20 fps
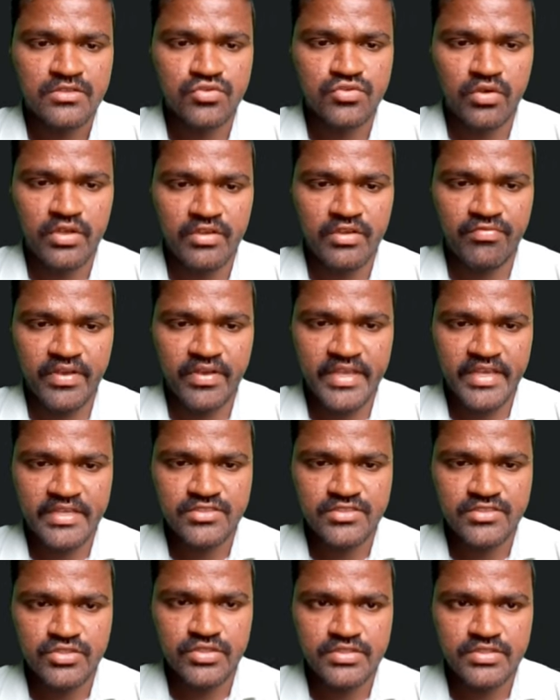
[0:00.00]
So if I
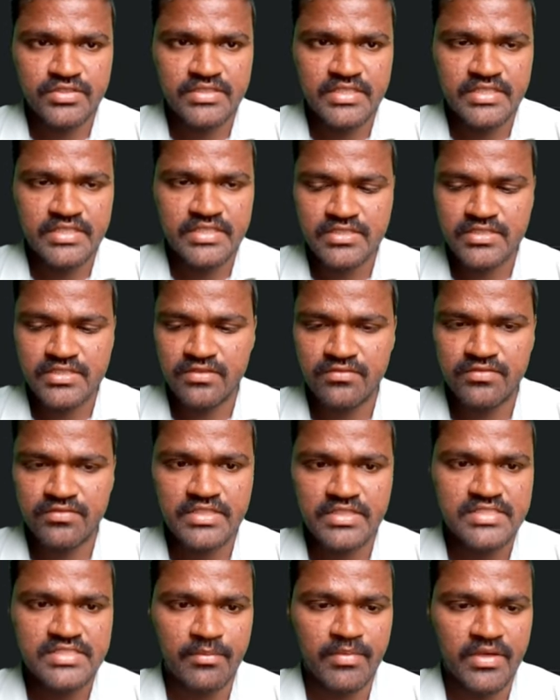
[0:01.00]
execute this,
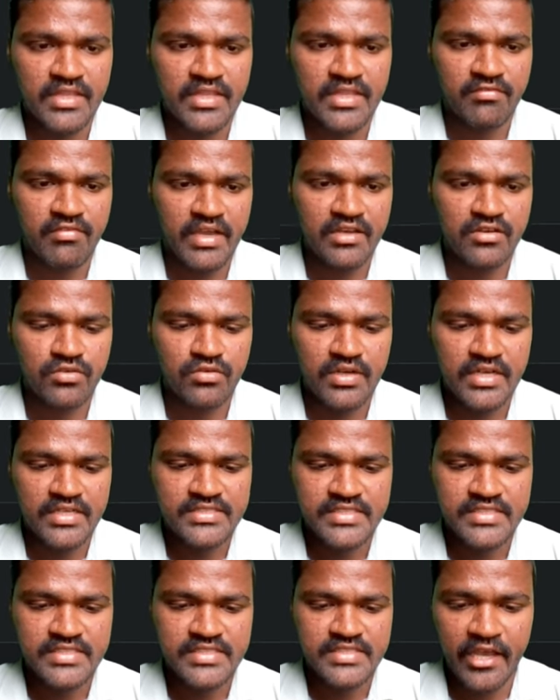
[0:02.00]
some other value,
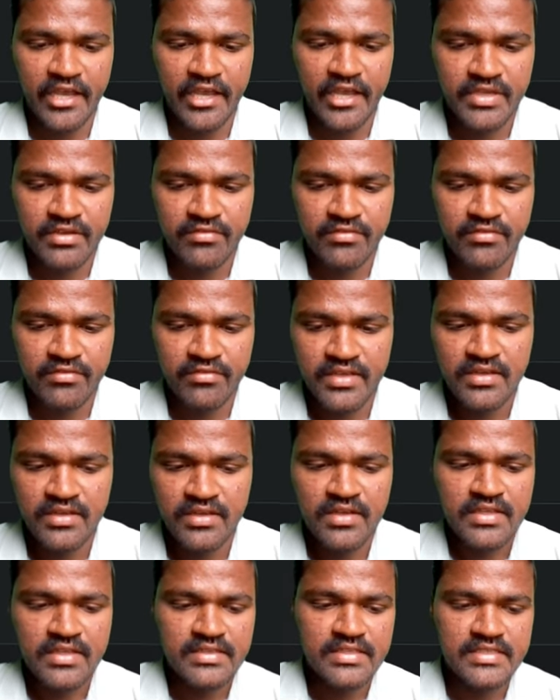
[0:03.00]
let's say I am giving
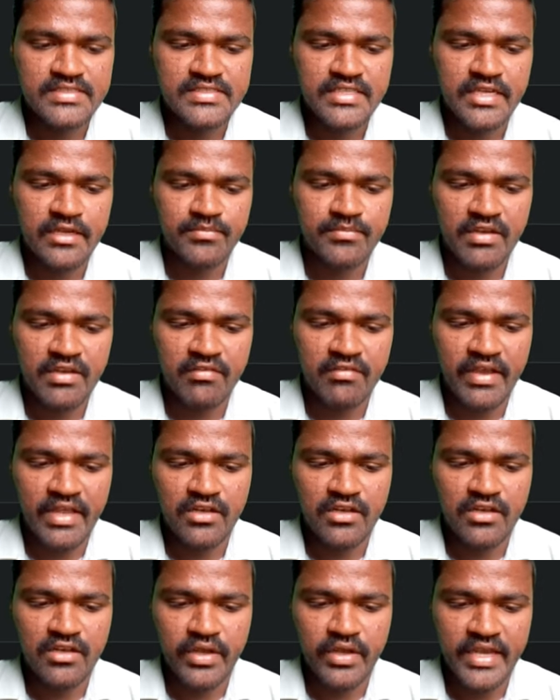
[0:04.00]
this time the
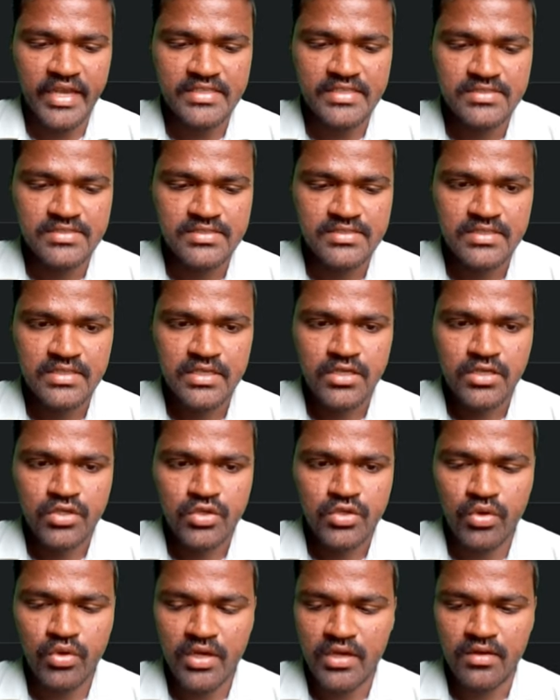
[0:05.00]
value as
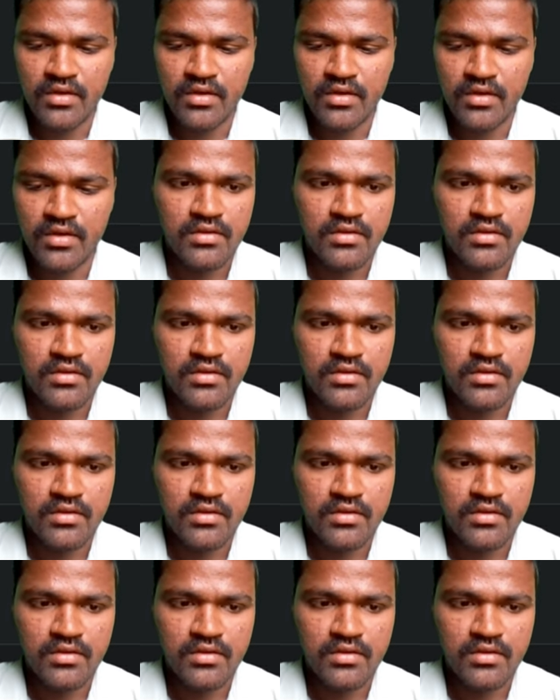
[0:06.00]
12,